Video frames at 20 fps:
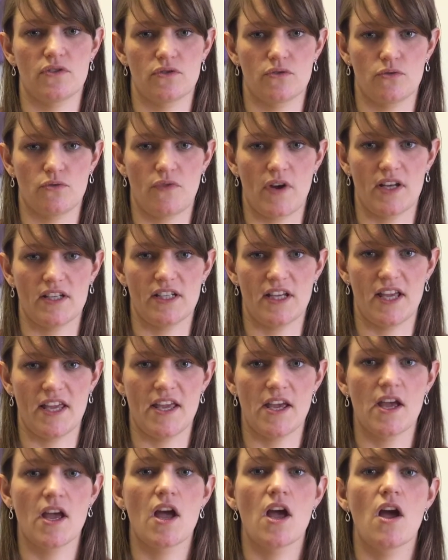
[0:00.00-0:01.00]
us
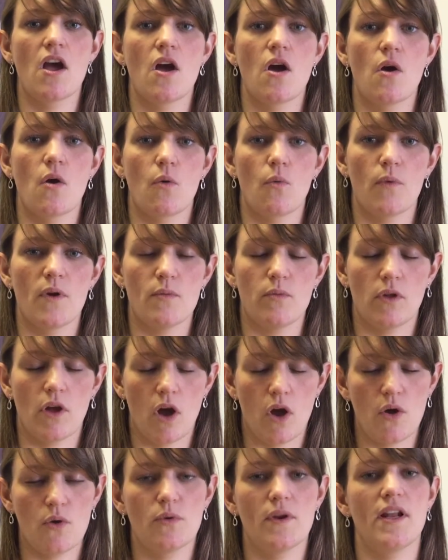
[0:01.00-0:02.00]
already, we will
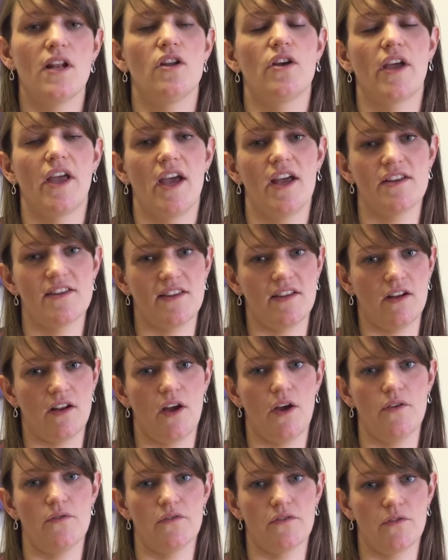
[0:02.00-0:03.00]
only look at another
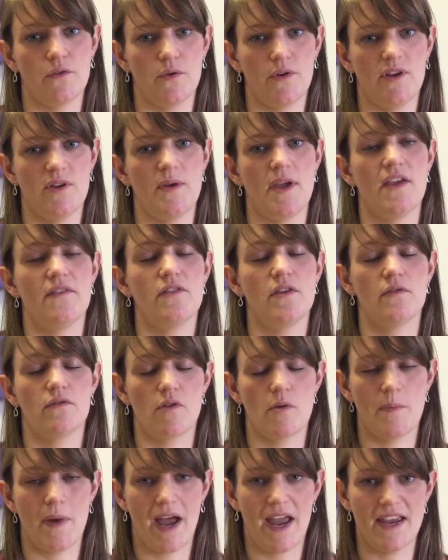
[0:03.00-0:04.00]
loan for you if you've
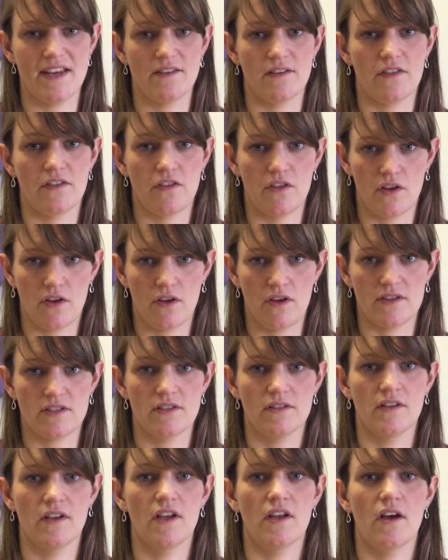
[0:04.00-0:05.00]
repaid a
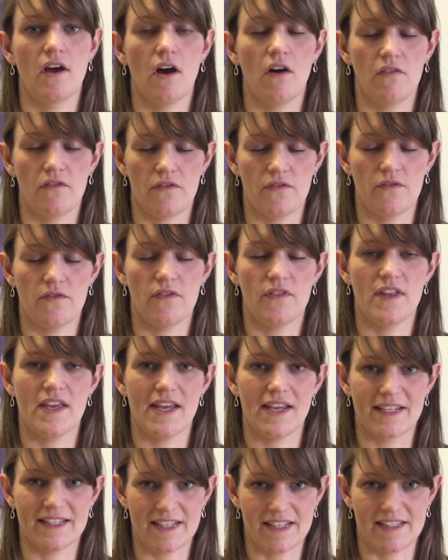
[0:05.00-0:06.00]
third of
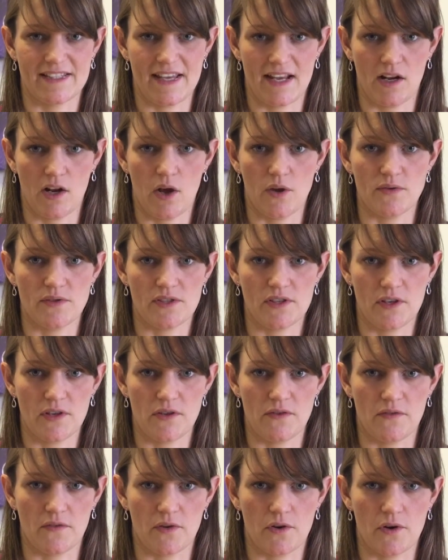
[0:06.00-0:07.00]
the existing loans
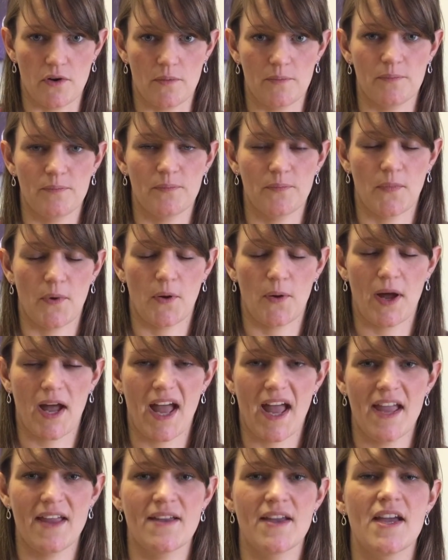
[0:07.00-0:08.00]
that you've got.
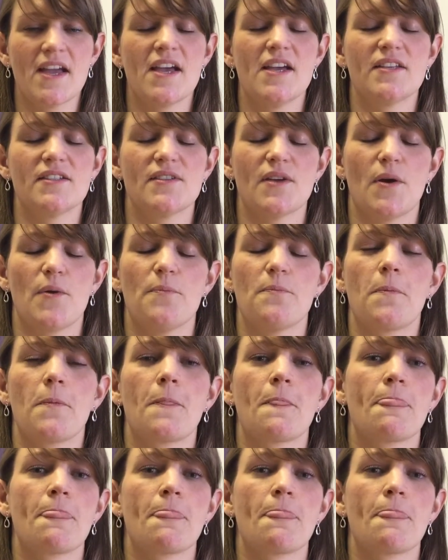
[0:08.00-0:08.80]
Okay, so